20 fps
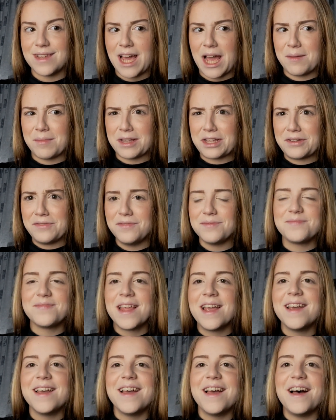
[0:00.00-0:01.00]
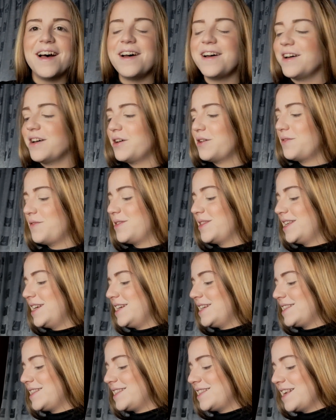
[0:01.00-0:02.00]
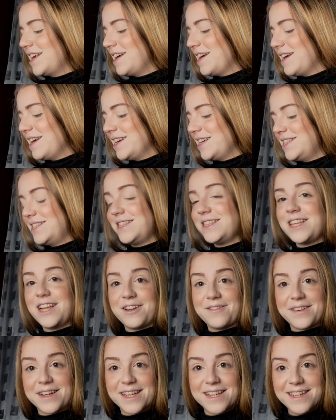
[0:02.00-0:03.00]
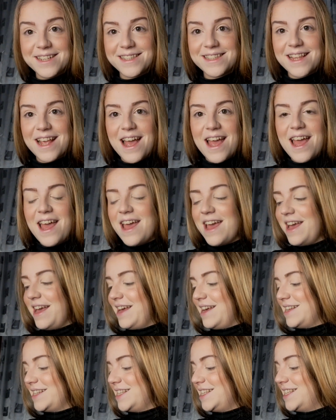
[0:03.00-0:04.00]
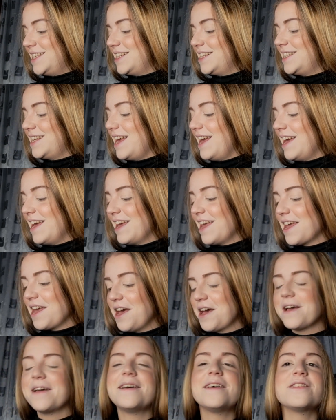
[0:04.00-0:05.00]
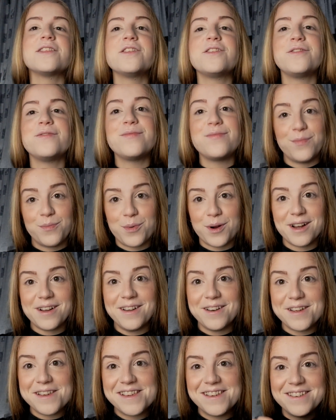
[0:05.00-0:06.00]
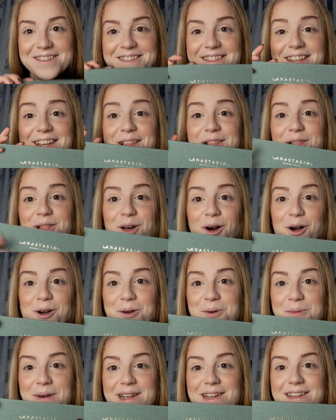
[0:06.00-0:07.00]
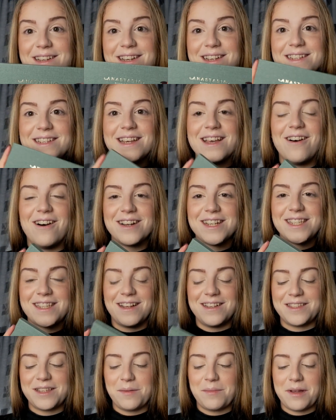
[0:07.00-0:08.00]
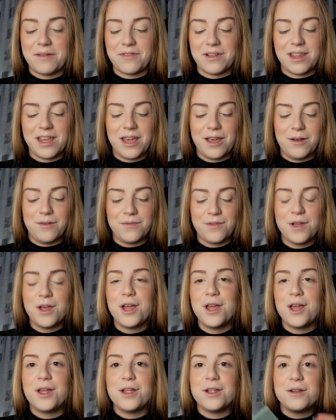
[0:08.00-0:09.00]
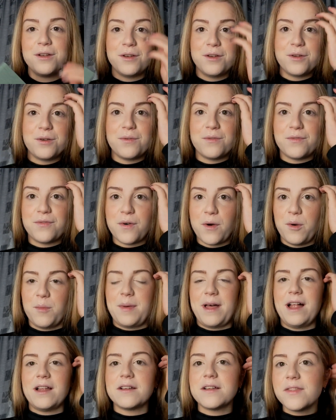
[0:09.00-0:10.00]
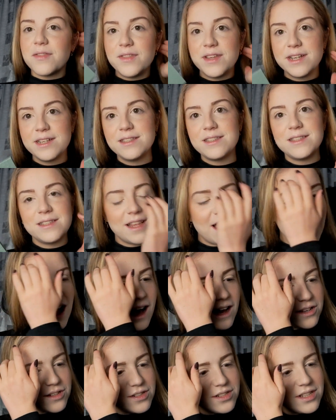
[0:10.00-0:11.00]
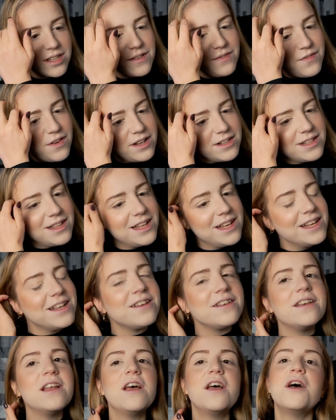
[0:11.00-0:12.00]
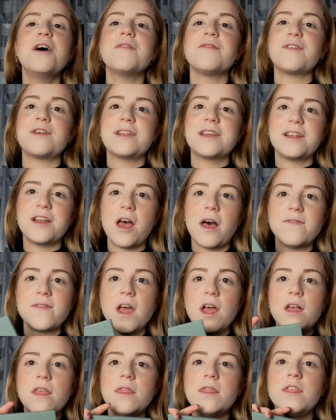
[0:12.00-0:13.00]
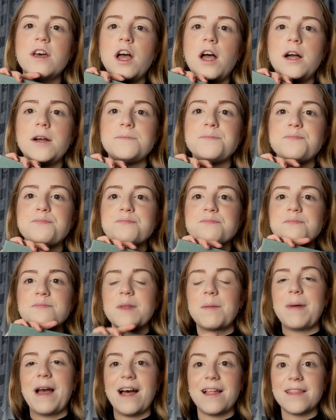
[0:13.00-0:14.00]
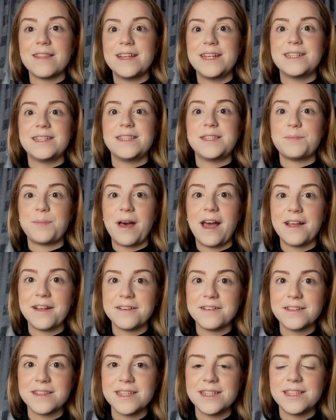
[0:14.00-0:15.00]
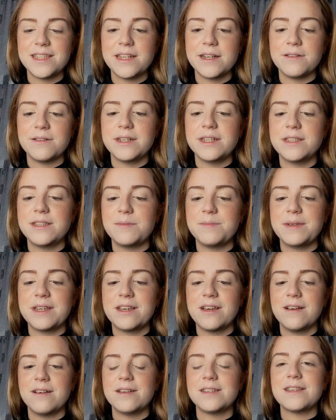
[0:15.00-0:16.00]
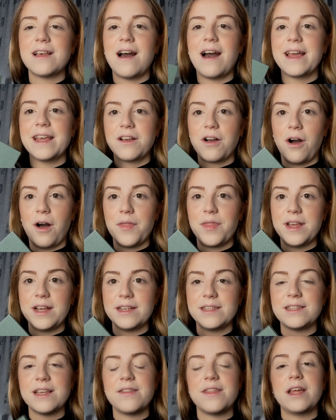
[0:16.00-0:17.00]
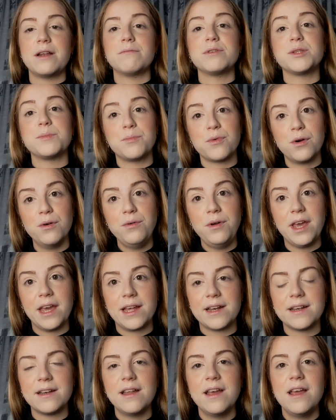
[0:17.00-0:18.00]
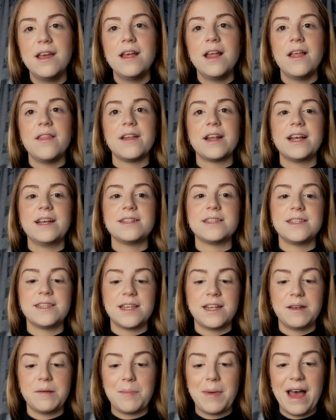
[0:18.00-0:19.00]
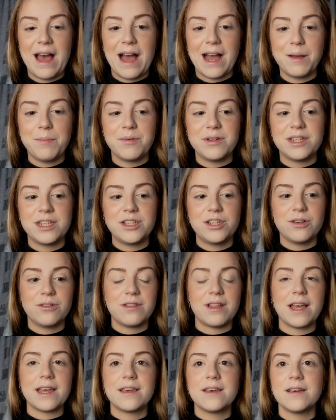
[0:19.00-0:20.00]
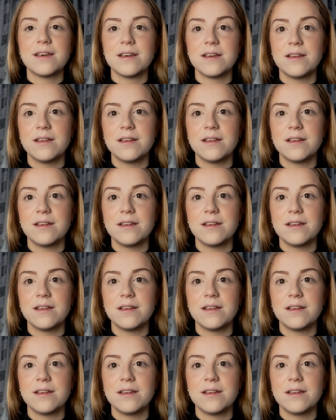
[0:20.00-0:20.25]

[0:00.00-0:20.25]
I believe, of this series, and today we're gonna use the long-awaited Anastasia Beverly Hills Nouveau palette. This is actually funny enough the palette that inspired this series, because I got this and then it was broken and then I had to send it back, but it took like